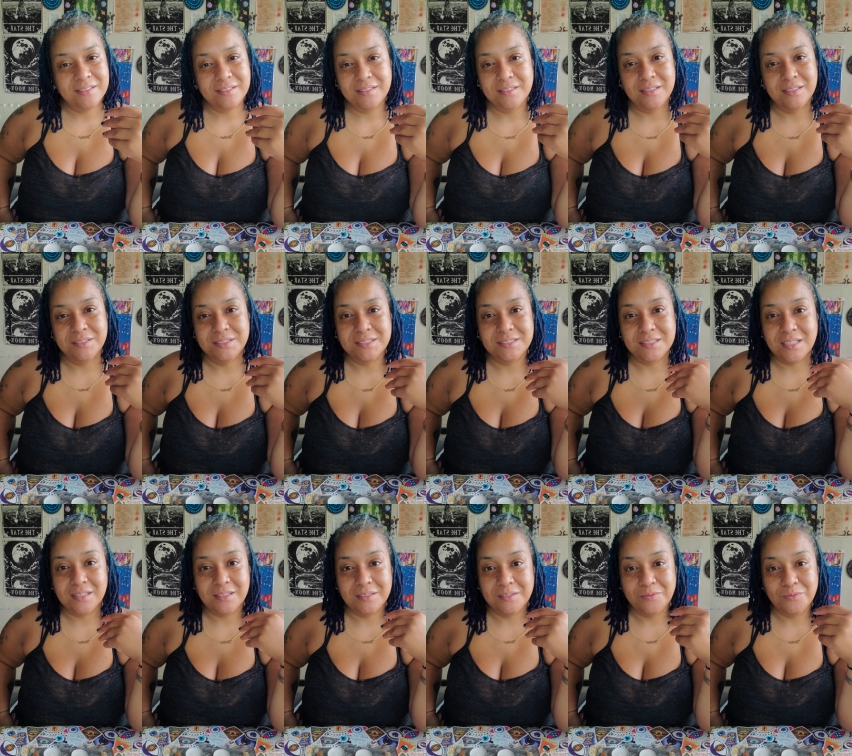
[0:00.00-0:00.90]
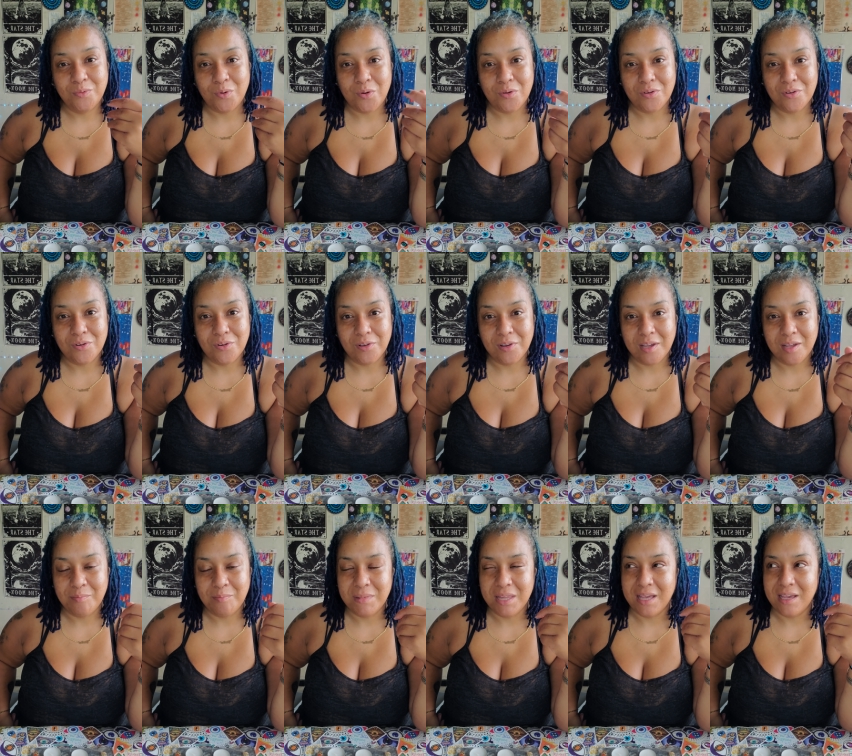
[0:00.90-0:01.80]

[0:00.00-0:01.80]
There's nothing wrong. I'm